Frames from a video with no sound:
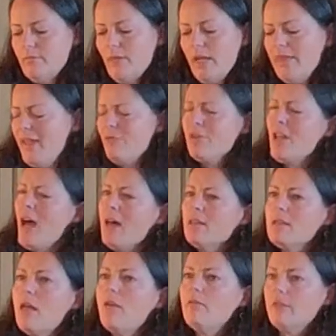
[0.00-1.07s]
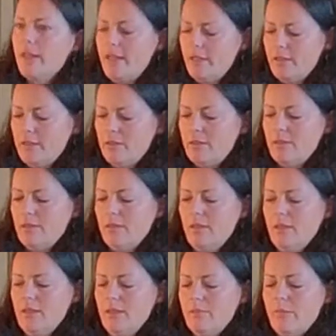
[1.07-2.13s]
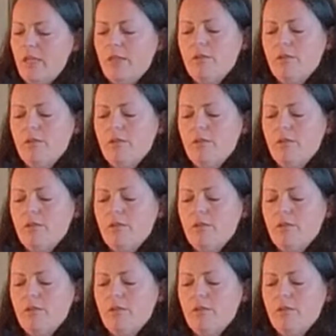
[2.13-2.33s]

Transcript: They were not love letters, but